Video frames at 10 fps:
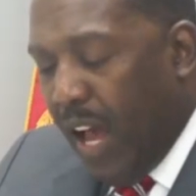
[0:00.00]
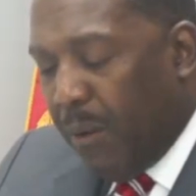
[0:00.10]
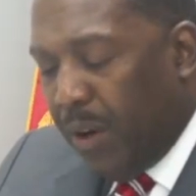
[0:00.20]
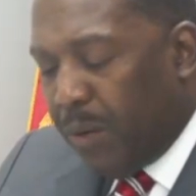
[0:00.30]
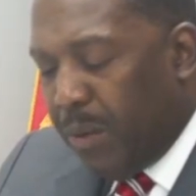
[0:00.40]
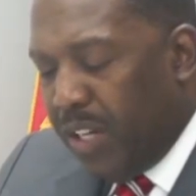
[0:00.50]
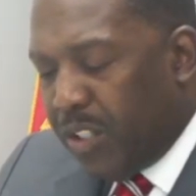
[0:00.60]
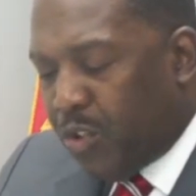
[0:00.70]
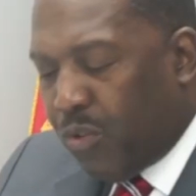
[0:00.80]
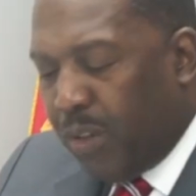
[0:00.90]
I want to read
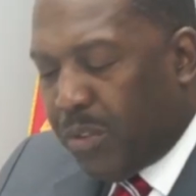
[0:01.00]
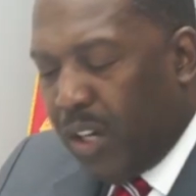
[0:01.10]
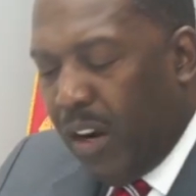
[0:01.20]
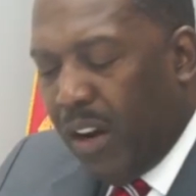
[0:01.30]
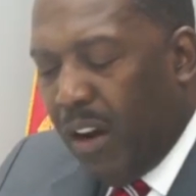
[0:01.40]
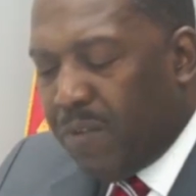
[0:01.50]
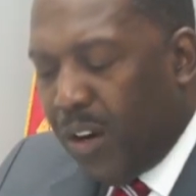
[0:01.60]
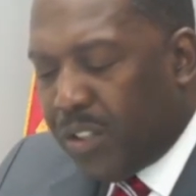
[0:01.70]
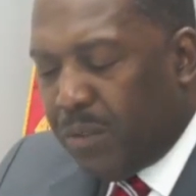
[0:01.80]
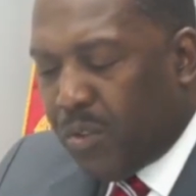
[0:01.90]
a scripture, a
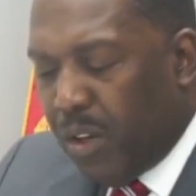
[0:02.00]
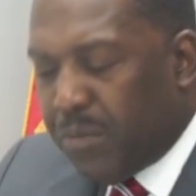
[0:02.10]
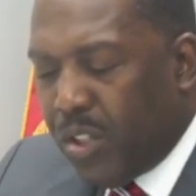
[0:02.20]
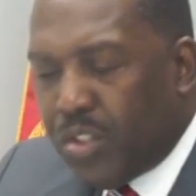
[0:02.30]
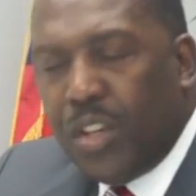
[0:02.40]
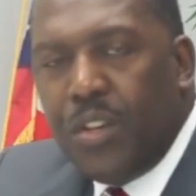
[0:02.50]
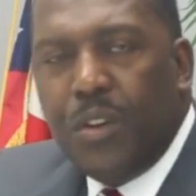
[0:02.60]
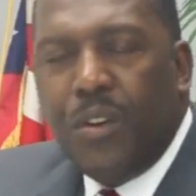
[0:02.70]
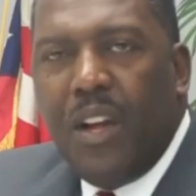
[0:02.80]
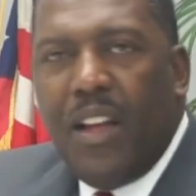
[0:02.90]
verse of scripture to
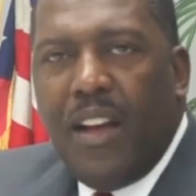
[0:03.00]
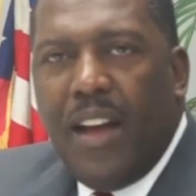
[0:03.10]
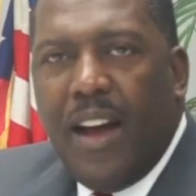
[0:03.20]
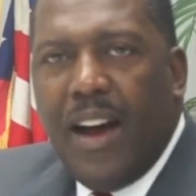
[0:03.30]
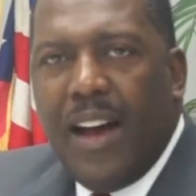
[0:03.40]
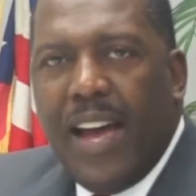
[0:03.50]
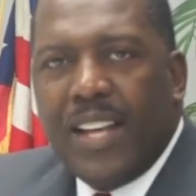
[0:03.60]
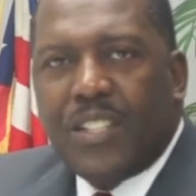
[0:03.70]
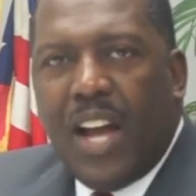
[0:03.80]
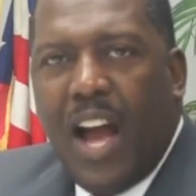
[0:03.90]
you
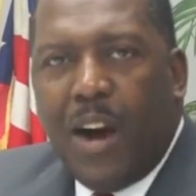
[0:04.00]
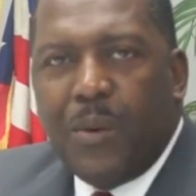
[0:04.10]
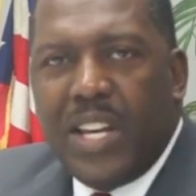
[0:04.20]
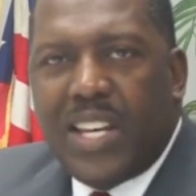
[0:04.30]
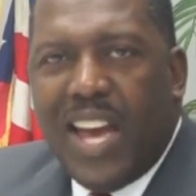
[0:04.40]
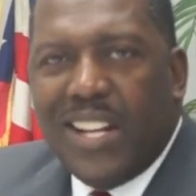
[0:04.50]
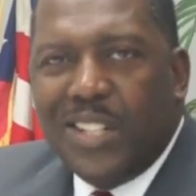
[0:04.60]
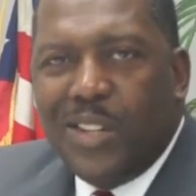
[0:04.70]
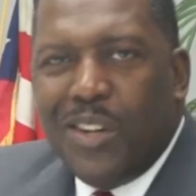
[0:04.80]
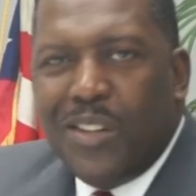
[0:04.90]
as to how we
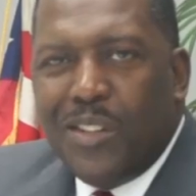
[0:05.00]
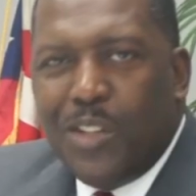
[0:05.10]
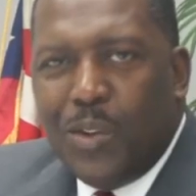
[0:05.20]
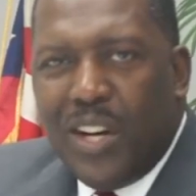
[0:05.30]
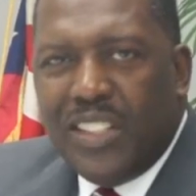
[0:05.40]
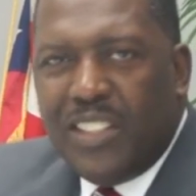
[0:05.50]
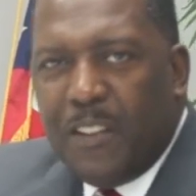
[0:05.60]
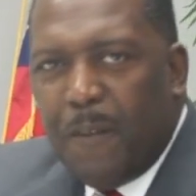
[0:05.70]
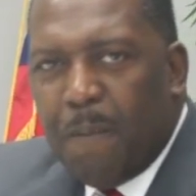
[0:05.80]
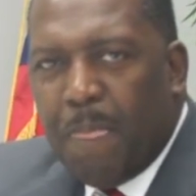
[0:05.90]
can do it
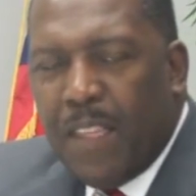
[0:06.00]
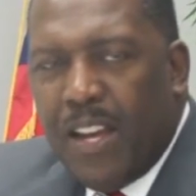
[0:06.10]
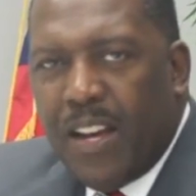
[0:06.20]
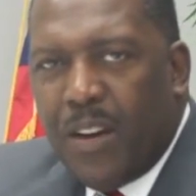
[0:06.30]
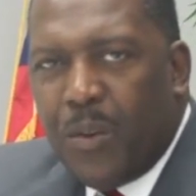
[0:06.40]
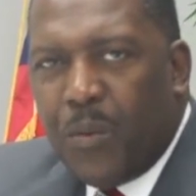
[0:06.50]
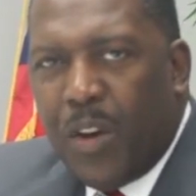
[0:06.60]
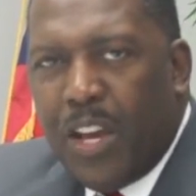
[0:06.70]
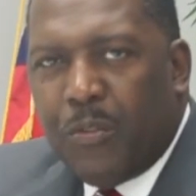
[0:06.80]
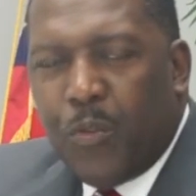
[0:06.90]

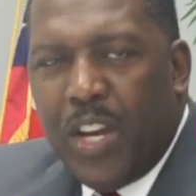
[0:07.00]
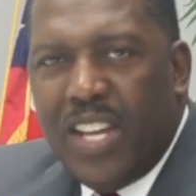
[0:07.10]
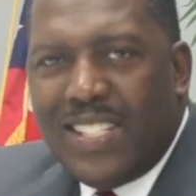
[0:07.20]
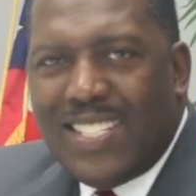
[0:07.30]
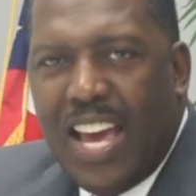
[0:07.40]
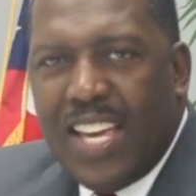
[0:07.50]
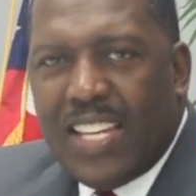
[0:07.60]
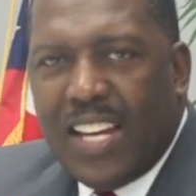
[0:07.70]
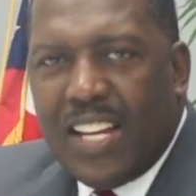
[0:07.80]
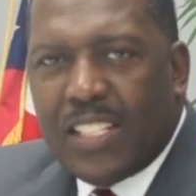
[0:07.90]
if we
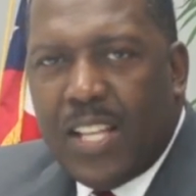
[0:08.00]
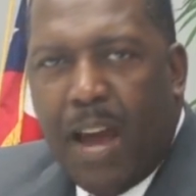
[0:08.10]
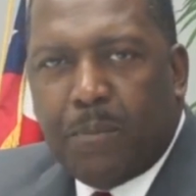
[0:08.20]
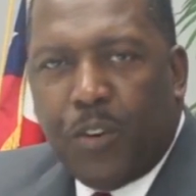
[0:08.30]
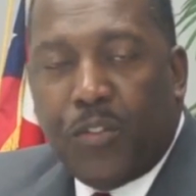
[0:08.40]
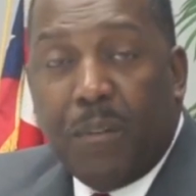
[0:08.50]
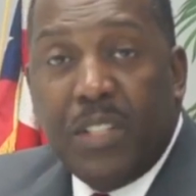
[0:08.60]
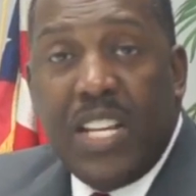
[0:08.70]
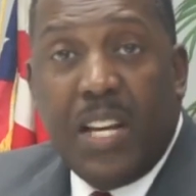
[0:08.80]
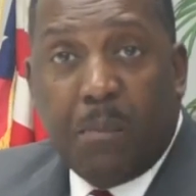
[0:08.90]
take an example
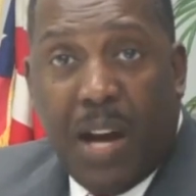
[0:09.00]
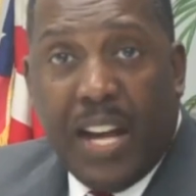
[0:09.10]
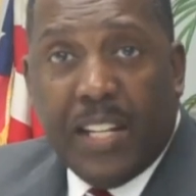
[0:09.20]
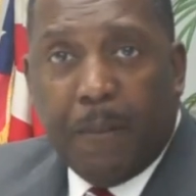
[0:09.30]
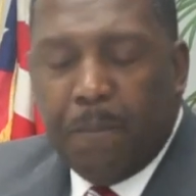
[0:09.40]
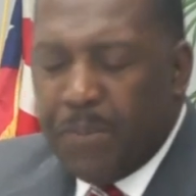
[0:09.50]
from Nehemiah.